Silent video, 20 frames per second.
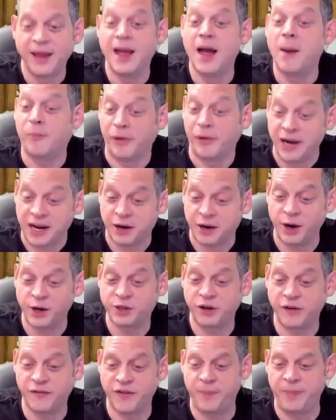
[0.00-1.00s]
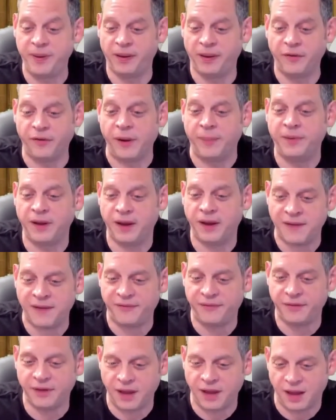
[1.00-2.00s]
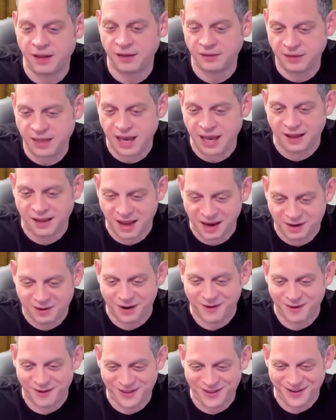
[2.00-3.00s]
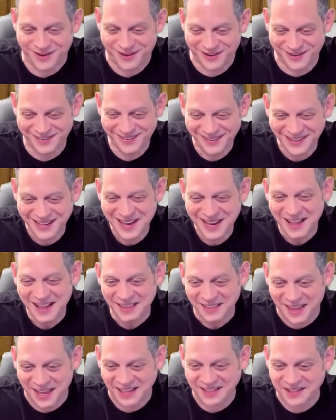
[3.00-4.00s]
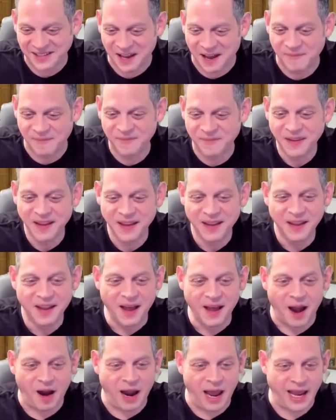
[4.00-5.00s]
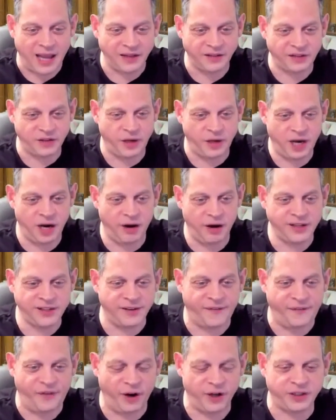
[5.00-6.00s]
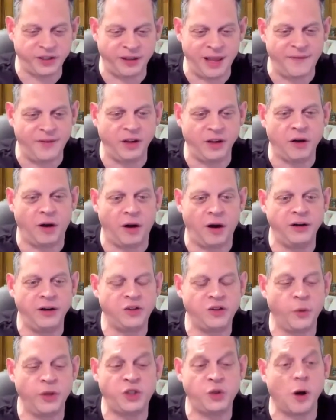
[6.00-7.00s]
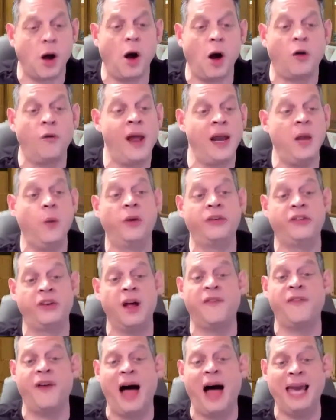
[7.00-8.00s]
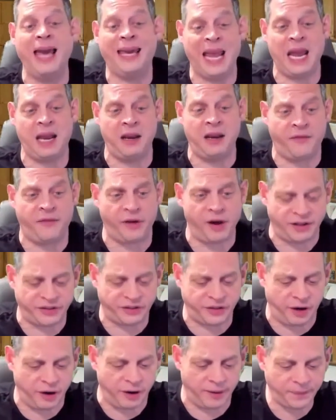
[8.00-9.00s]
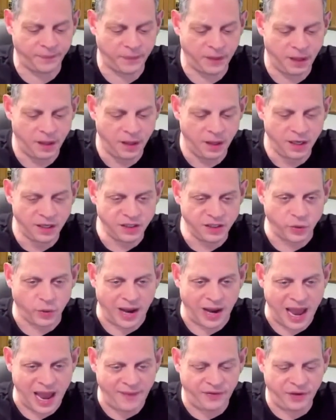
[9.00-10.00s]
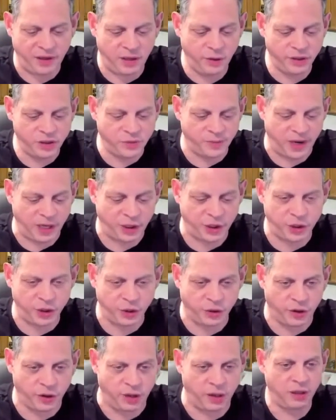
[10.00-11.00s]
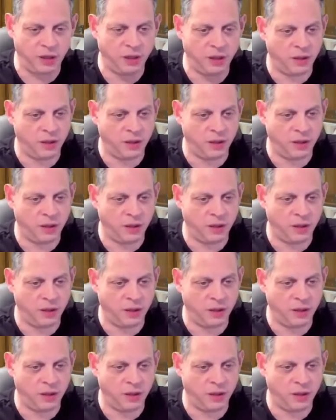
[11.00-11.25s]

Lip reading: Precursor of the Billy Ripken. Yeah, I agree with you. Thanks, Tom. All right, so here is the first 11 cards, which already was enough eye candy for us here. So what I have to do is make sure